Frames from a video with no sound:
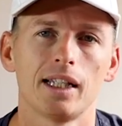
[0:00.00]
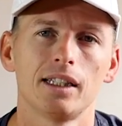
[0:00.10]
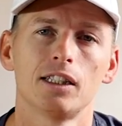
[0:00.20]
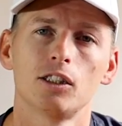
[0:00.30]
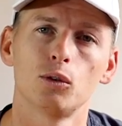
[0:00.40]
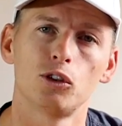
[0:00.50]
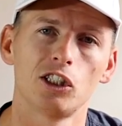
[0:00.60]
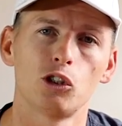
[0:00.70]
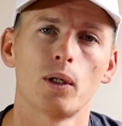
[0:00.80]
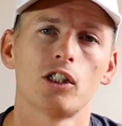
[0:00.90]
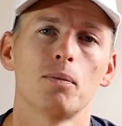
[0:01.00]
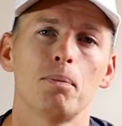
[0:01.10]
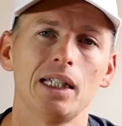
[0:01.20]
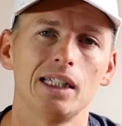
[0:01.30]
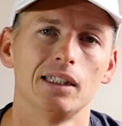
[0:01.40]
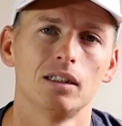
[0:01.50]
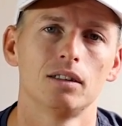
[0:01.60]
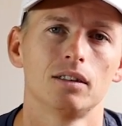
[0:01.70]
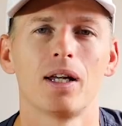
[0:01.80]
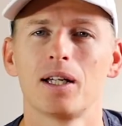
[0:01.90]
A to situation B,
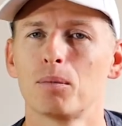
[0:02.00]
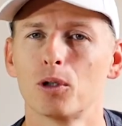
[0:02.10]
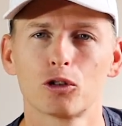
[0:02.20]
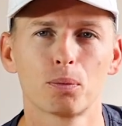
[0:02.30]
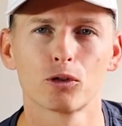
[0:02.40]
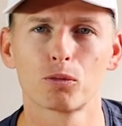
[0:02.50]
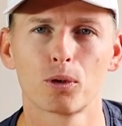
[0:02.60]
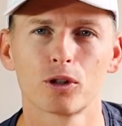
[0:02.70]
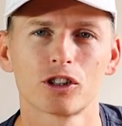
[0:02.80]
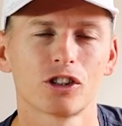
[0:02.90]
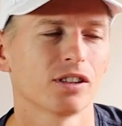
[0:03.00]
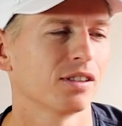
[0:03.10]
playing multiple sports,